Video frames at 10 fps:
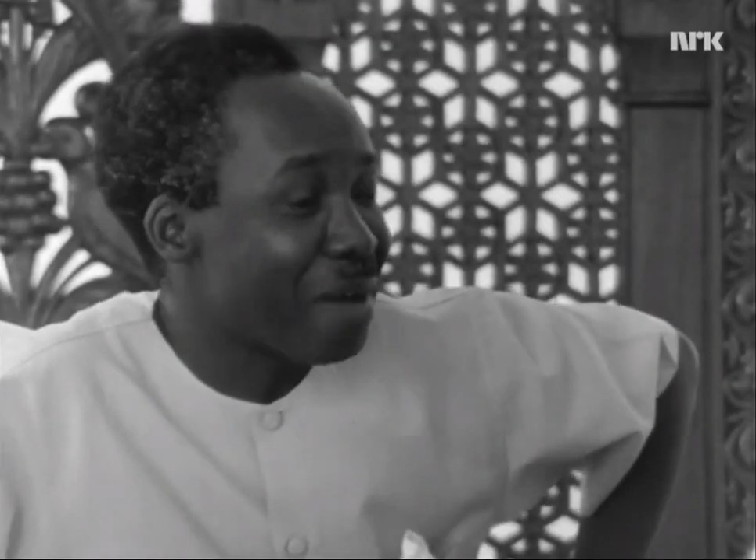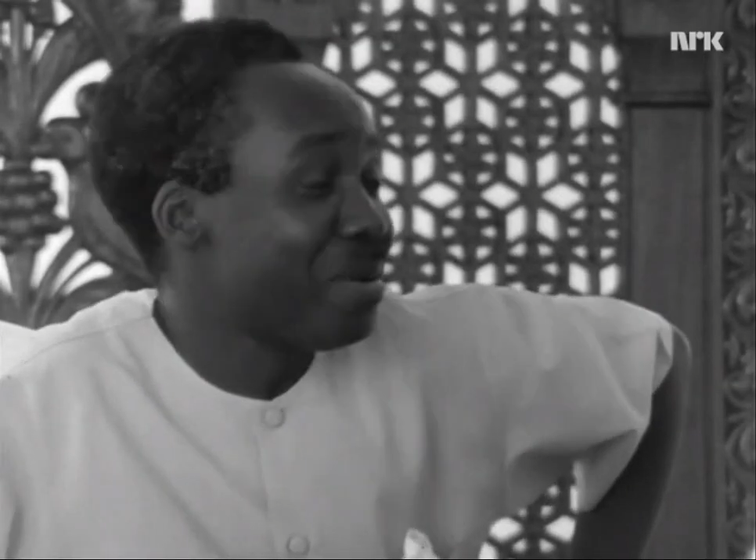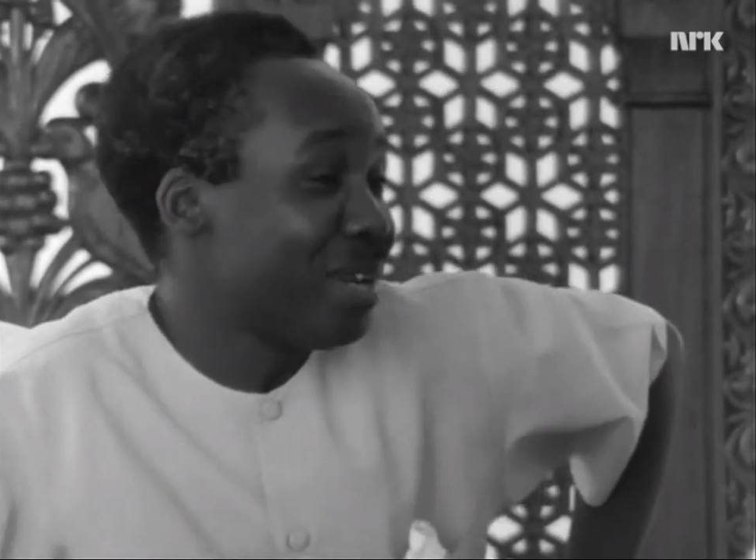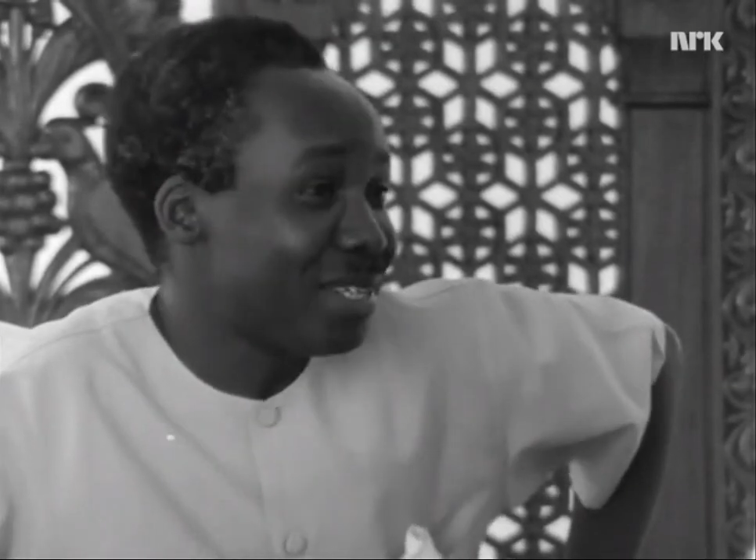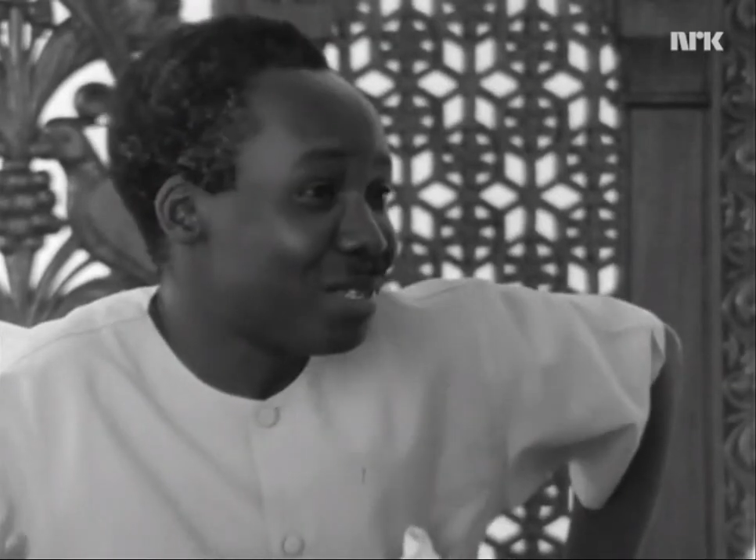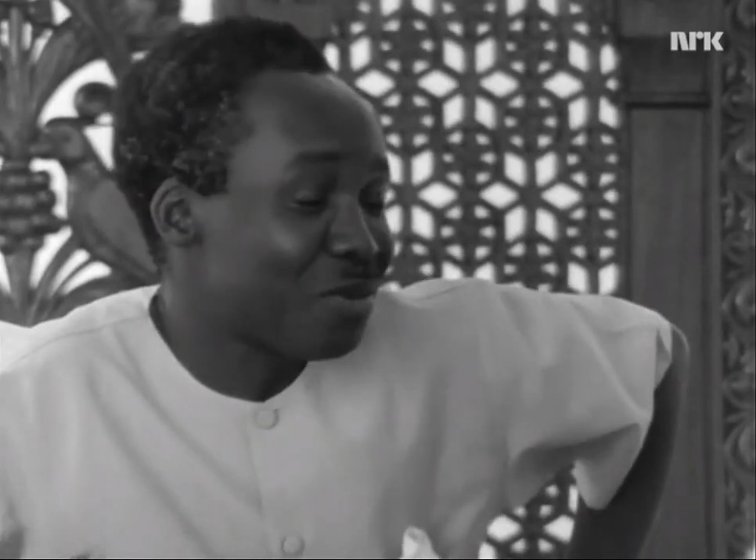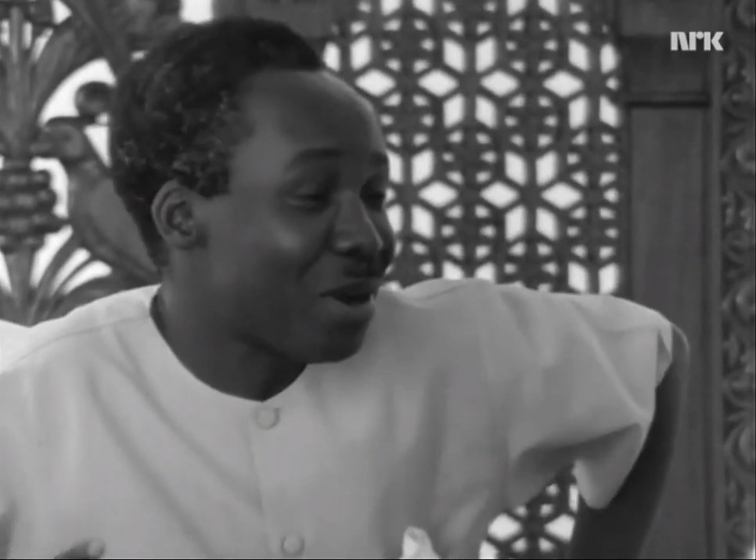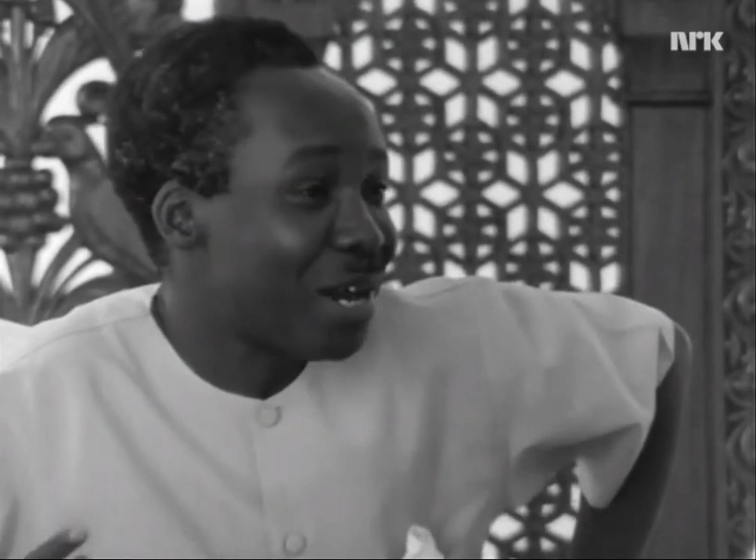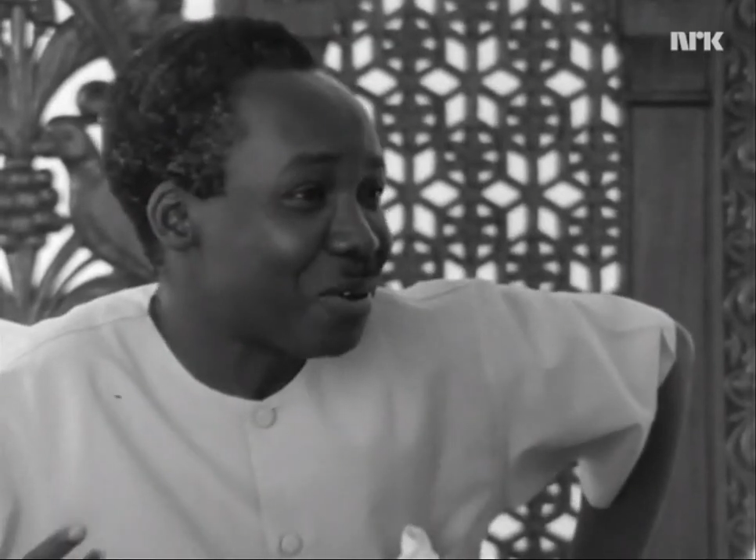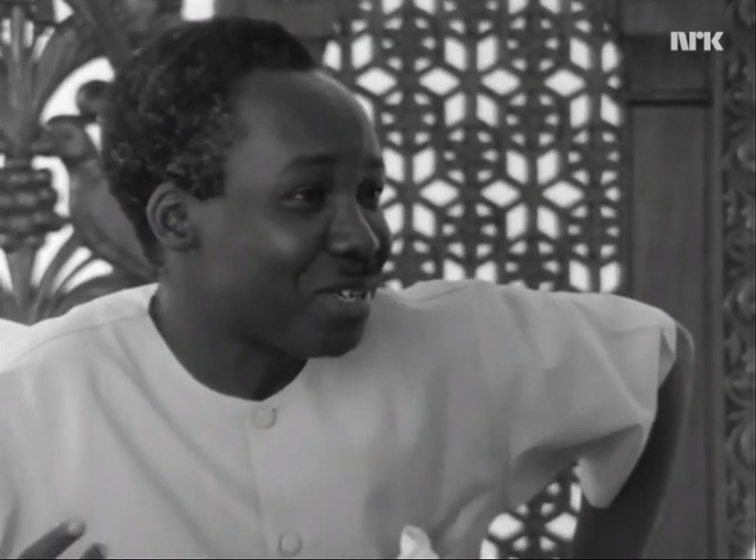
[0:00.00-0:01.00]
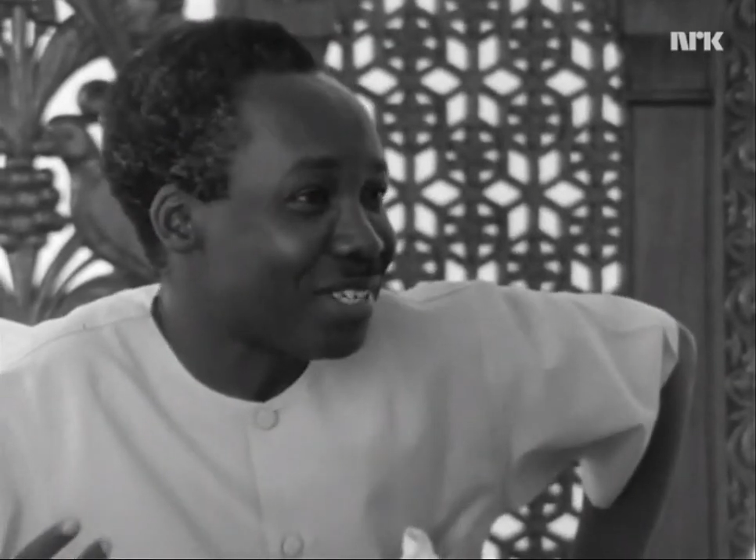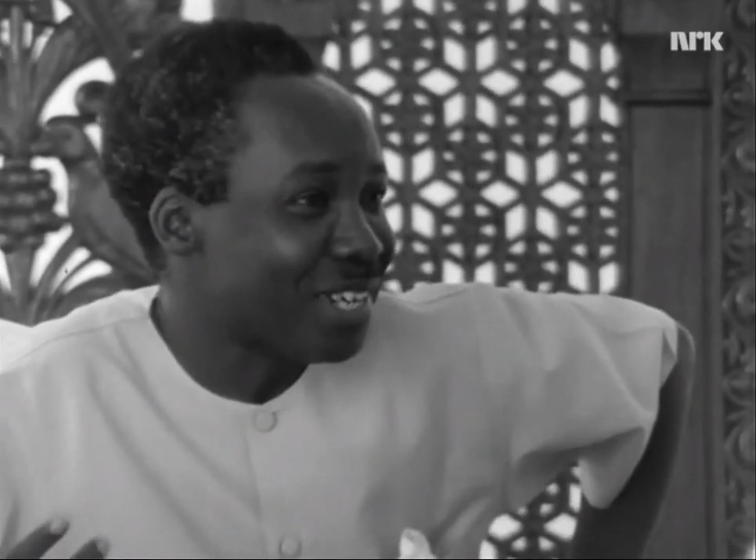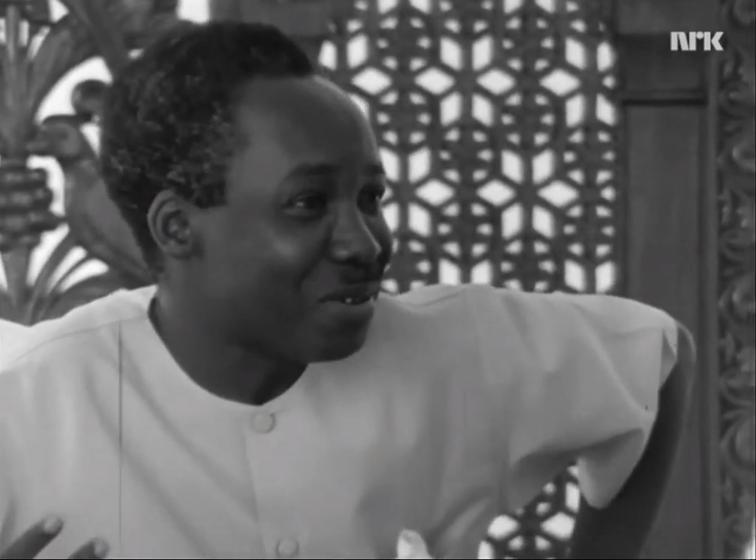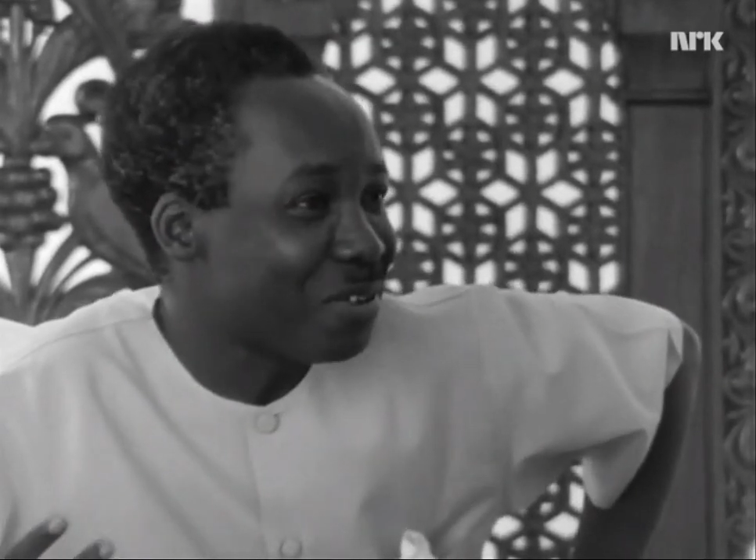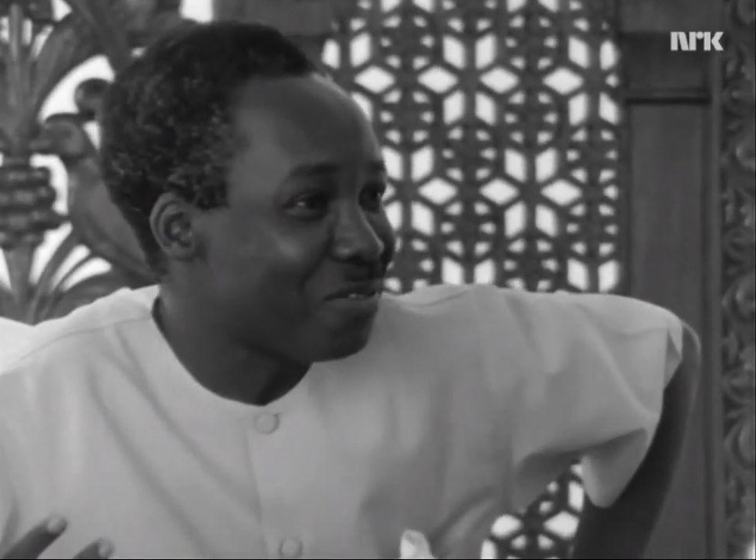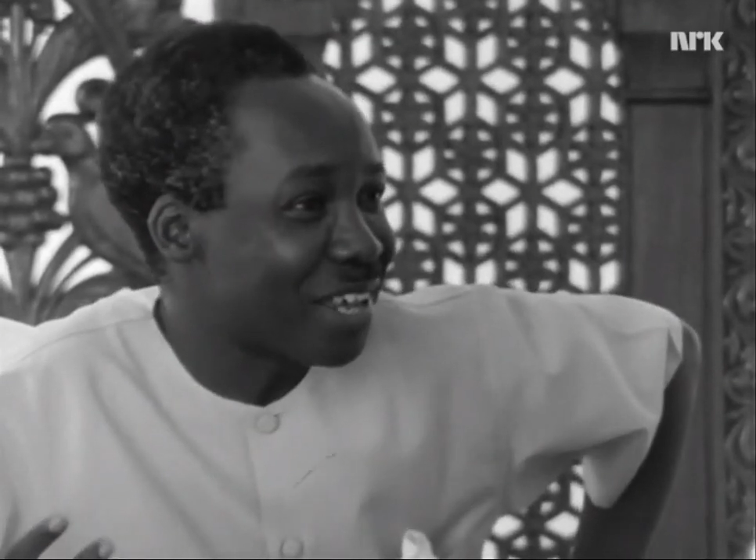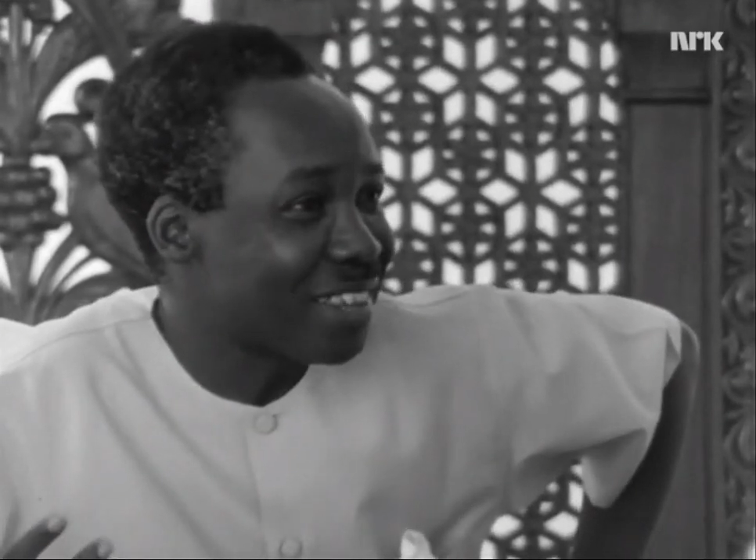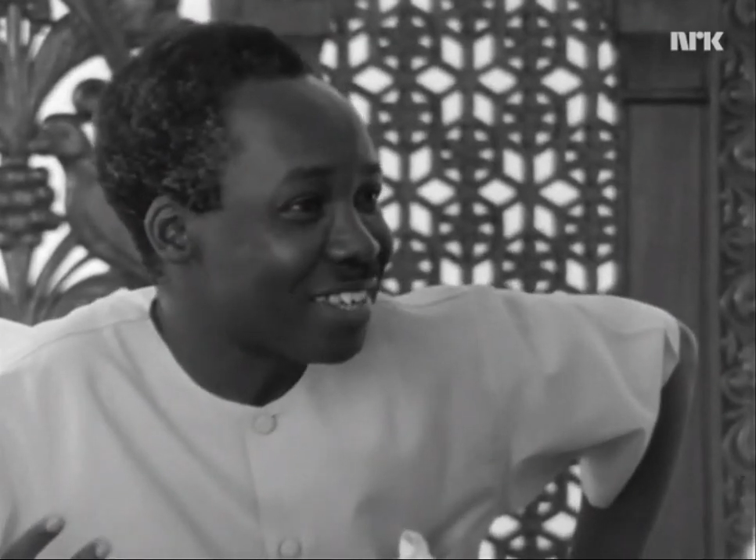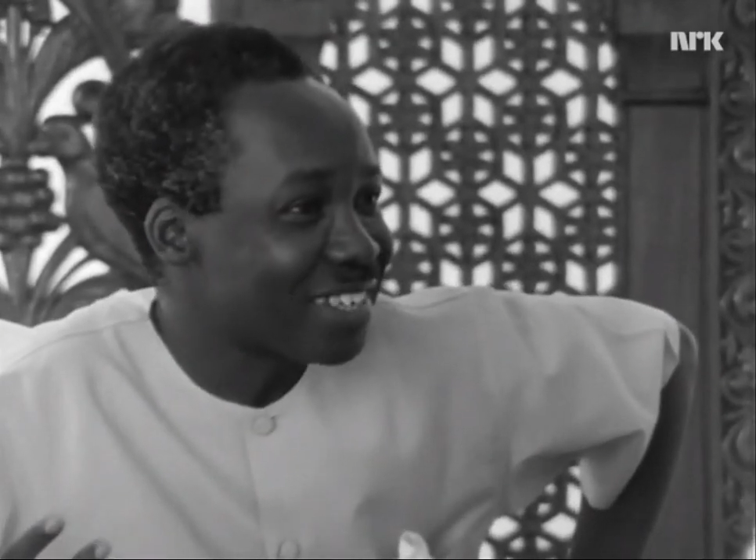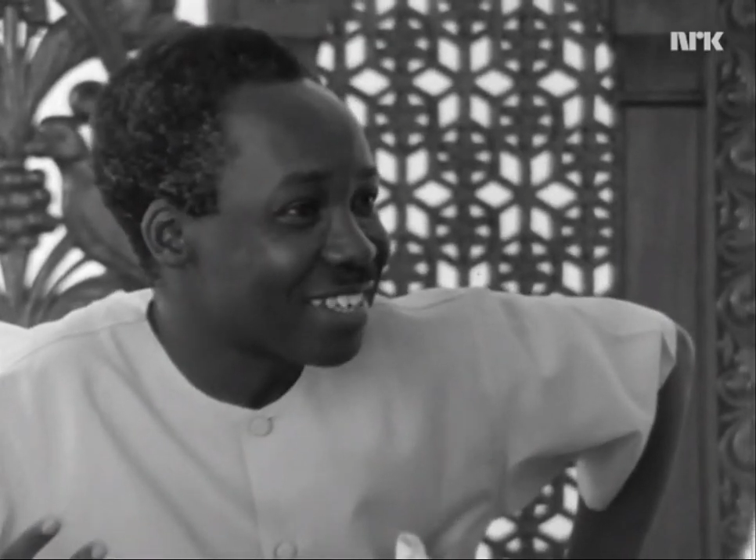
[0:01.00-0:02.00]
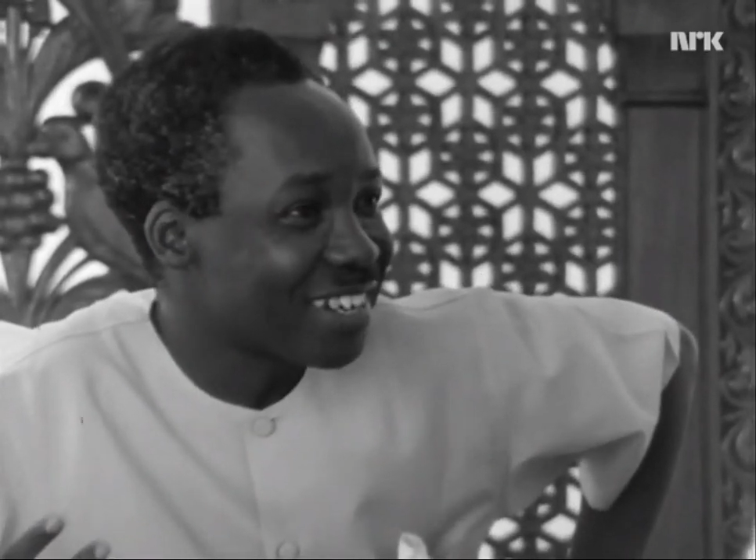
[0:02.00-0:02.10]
I mean, it's the one continent where you find this.